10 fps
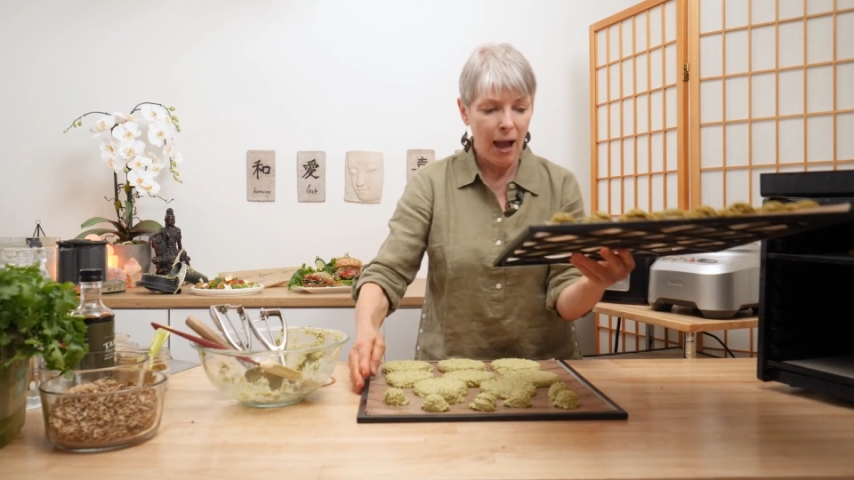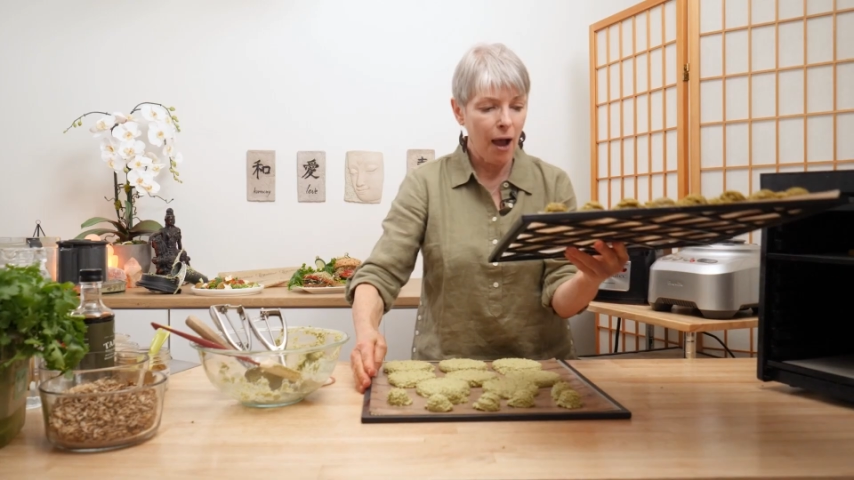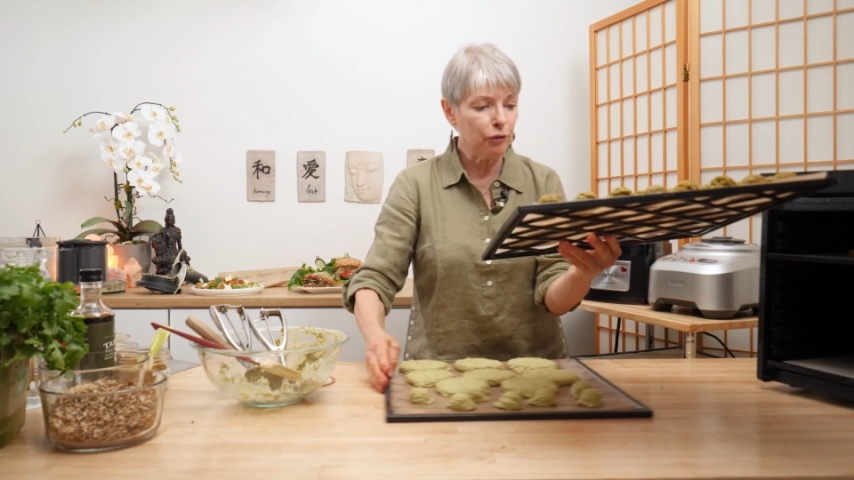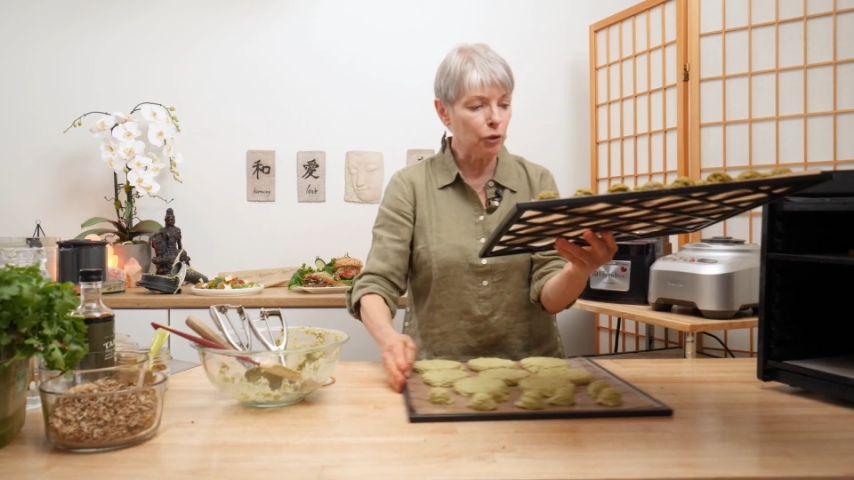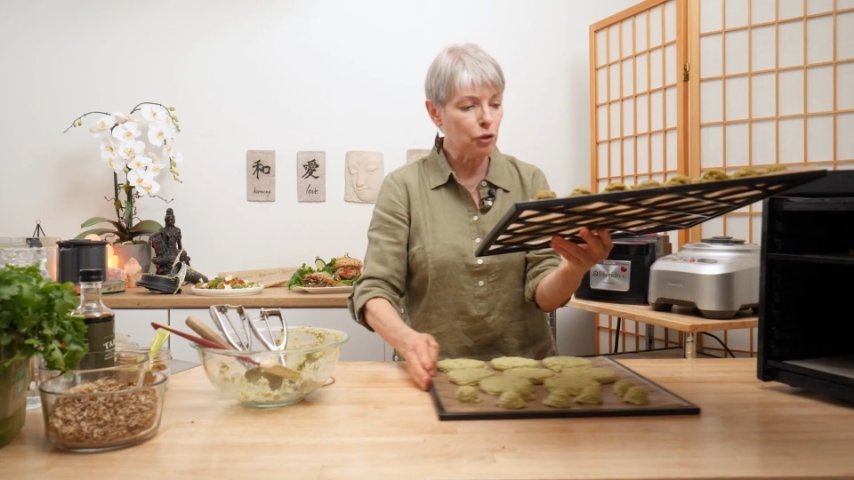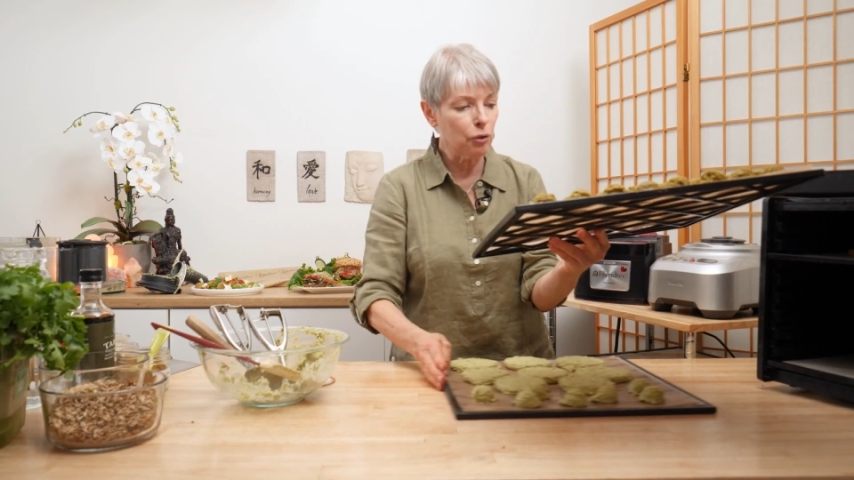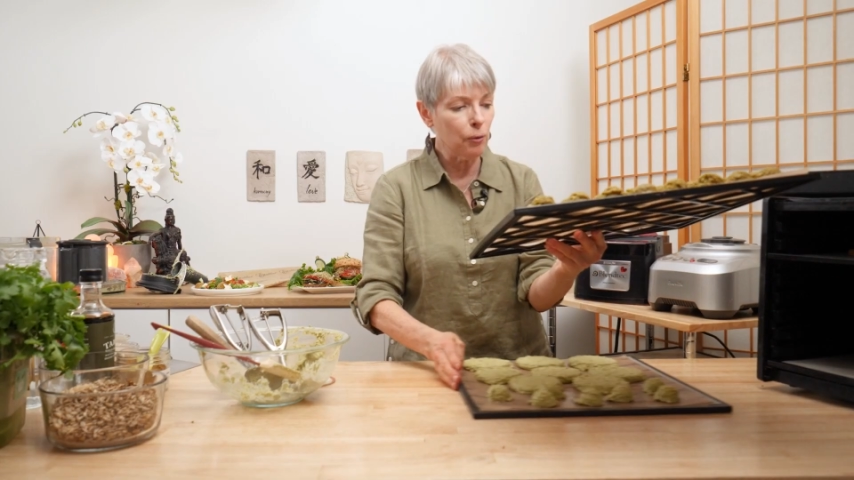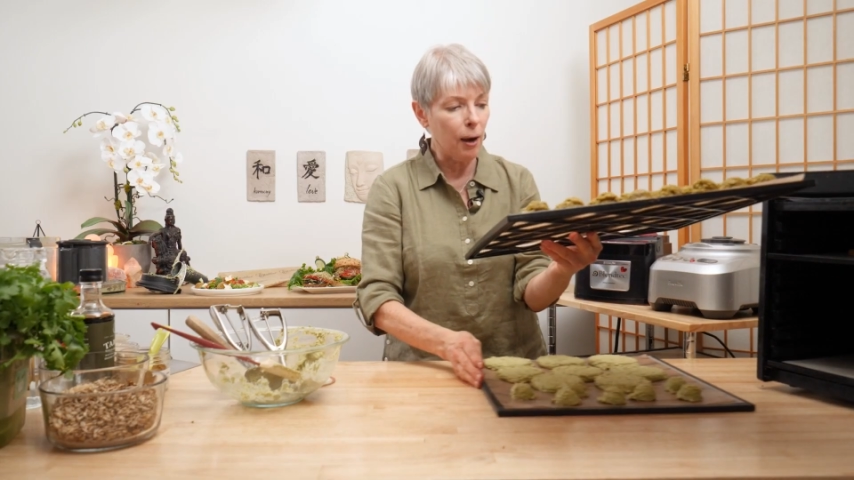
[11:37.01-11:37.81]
After 2